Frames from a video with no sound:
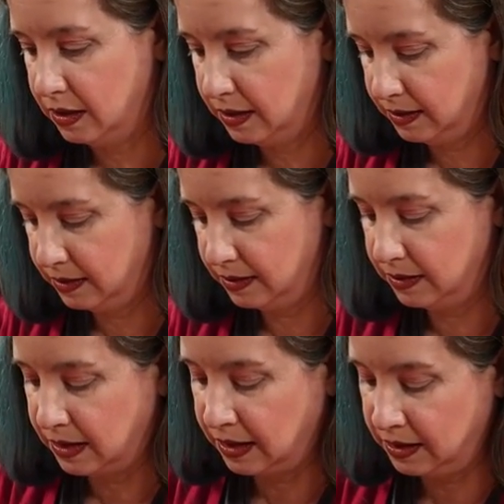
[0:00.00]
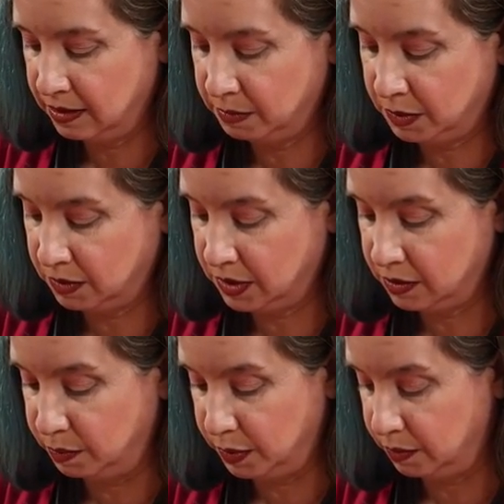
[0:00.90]
Uh, I am going
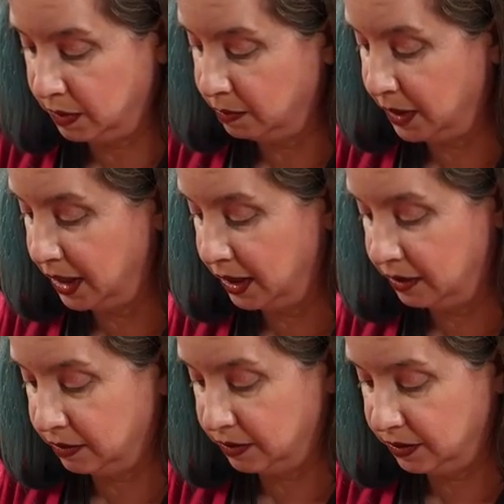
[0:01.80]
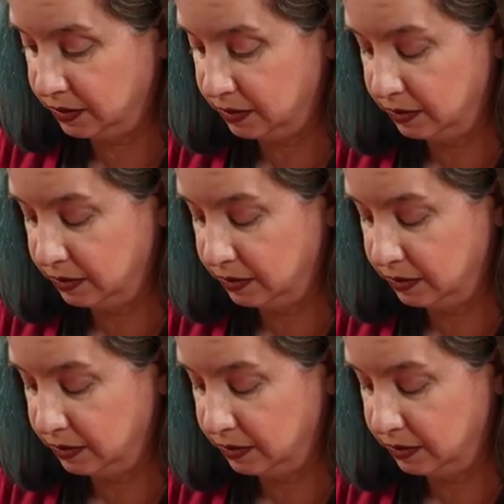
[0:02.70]
to put one of my idols. Yeah, just slip